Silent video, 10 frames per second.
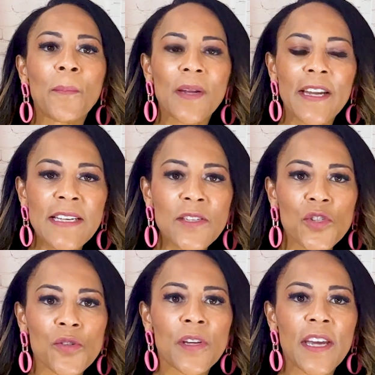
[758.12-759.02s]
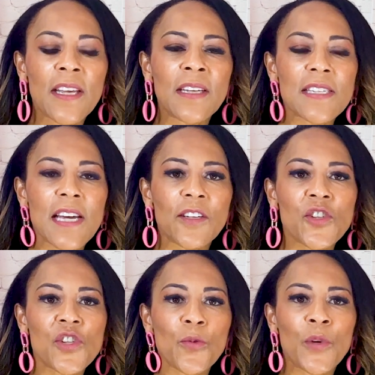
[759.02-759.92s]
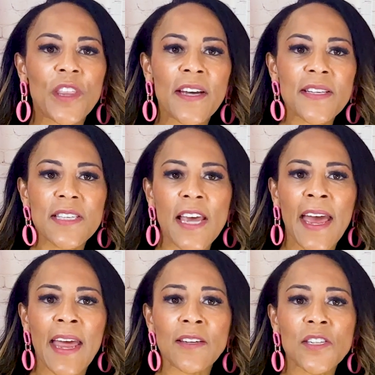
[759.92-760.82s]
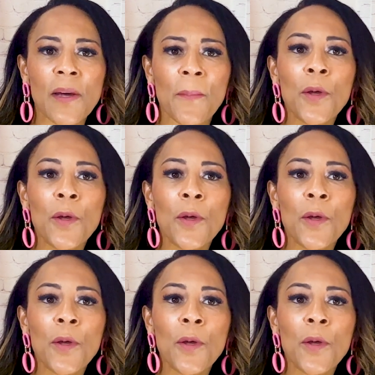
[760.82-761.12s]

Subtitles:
please do get in touch with us, and